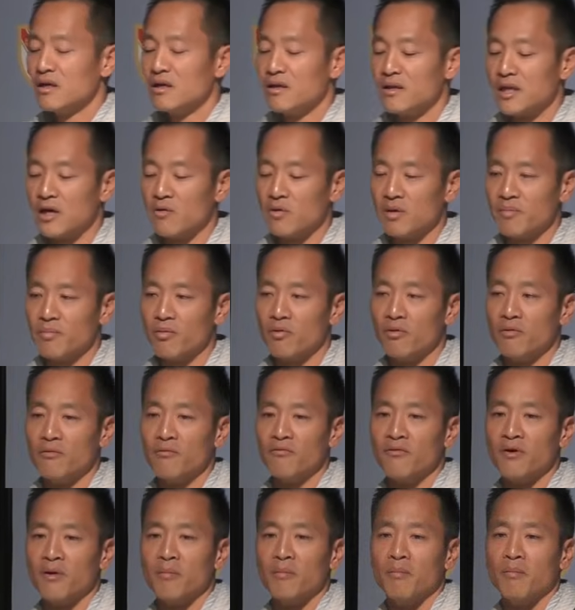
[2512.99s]
that we pull
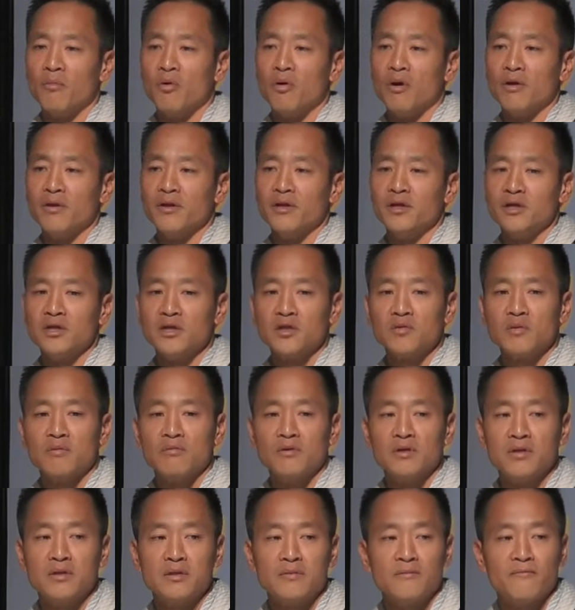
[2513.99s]
from more than just what
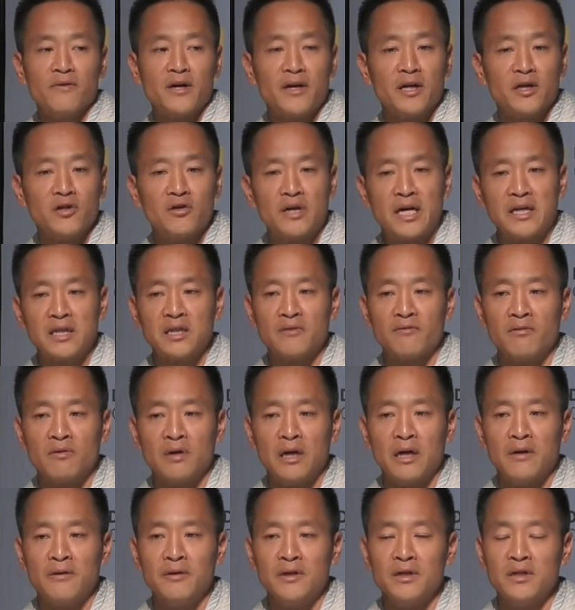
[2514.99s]
we find attractive
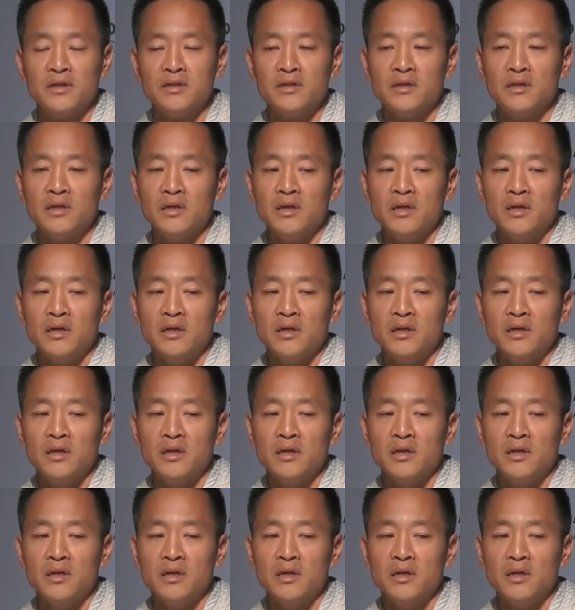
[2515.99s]
around us.